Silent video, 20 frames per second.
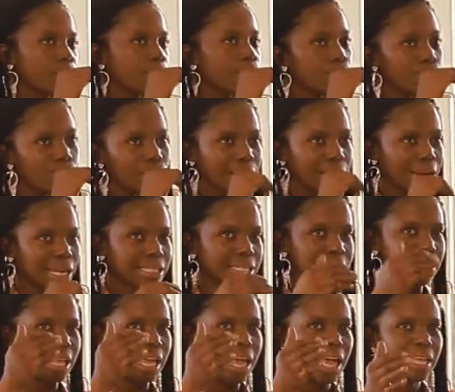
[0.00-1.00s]
You look at
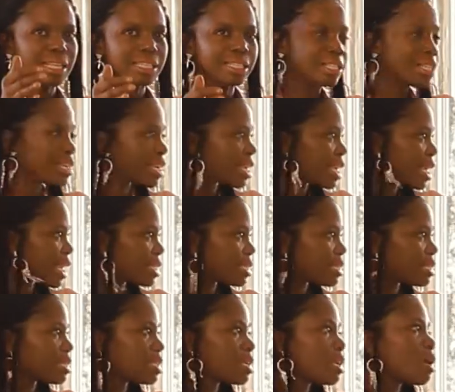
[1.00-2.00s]

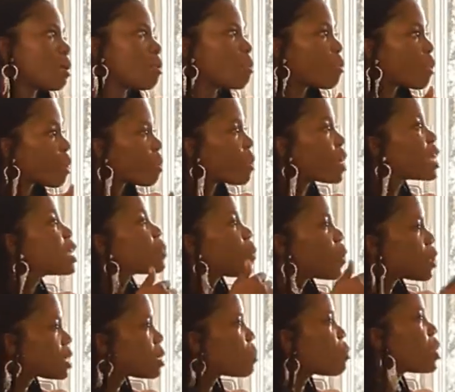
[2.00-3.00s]
GES, it's
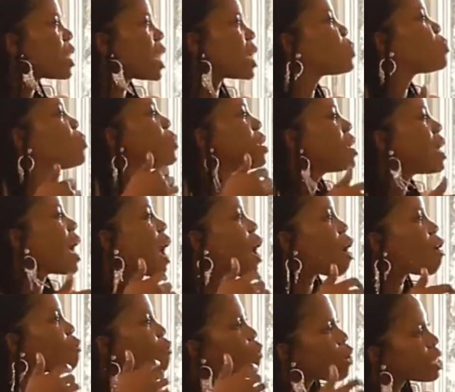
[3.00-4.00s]
possible that
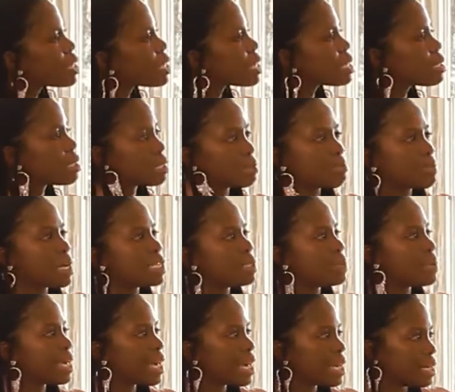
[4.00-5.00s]
our voices might
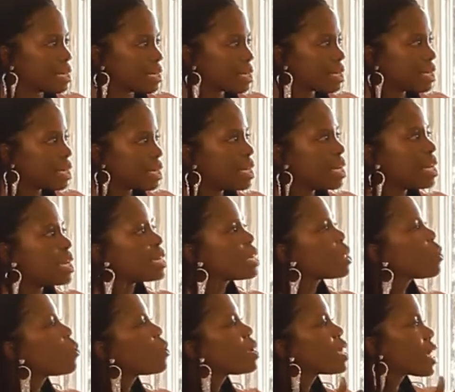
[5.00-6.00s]
be heard.
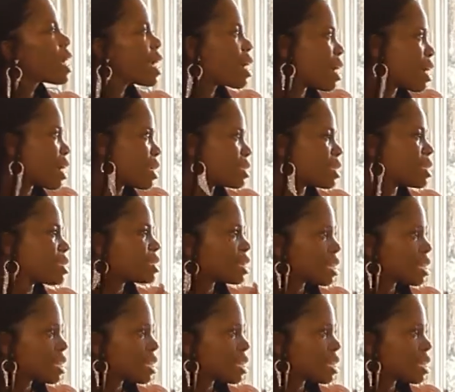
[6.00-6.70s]
They will hear us and